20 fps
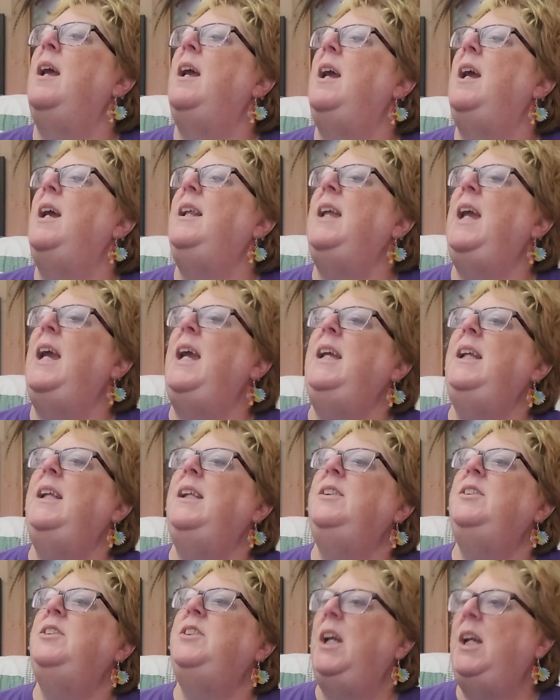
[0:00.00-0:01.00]
ate
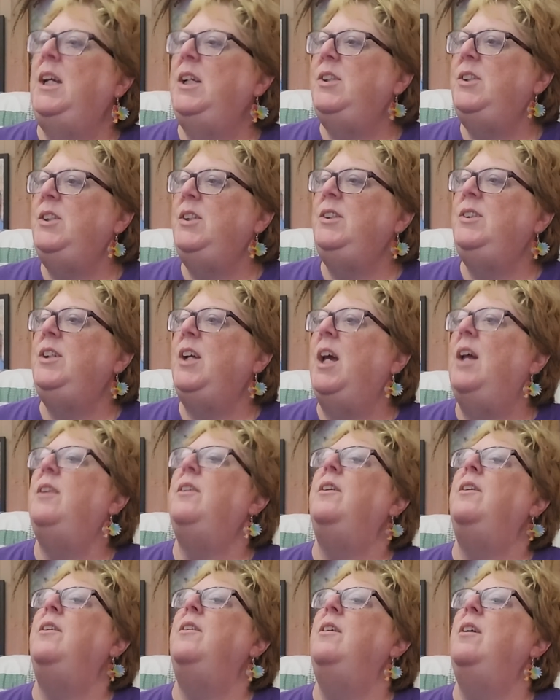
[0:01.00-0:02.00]
and chased each
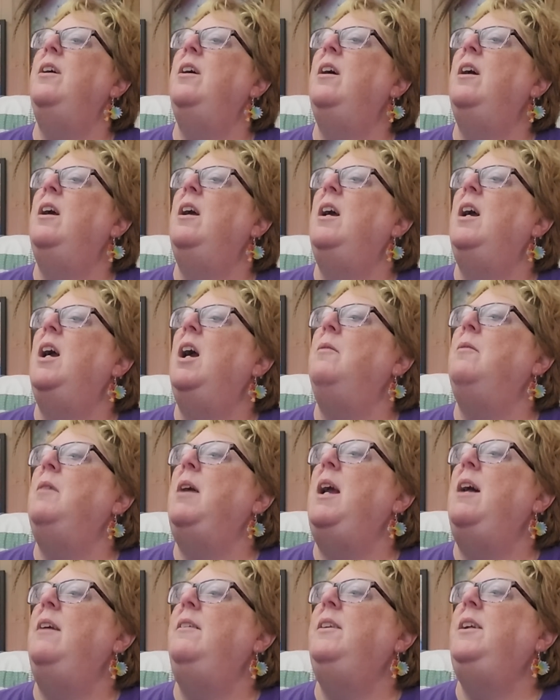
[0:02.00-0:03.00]
other
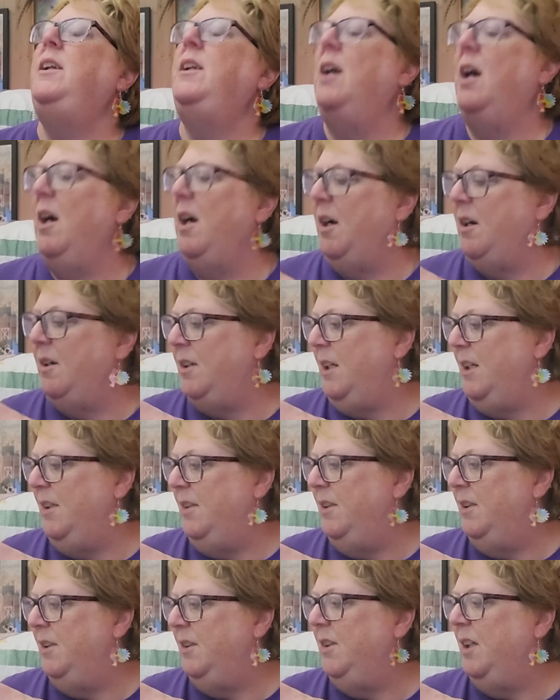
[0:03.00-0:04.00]
around the yard
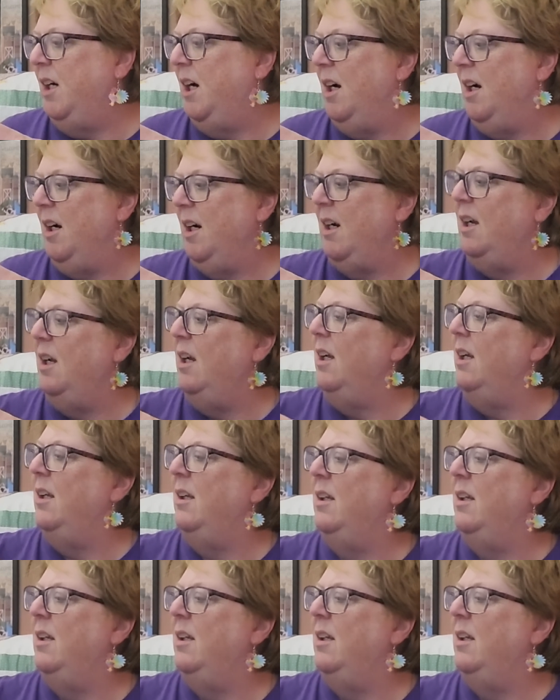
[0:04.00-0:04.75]
until dark.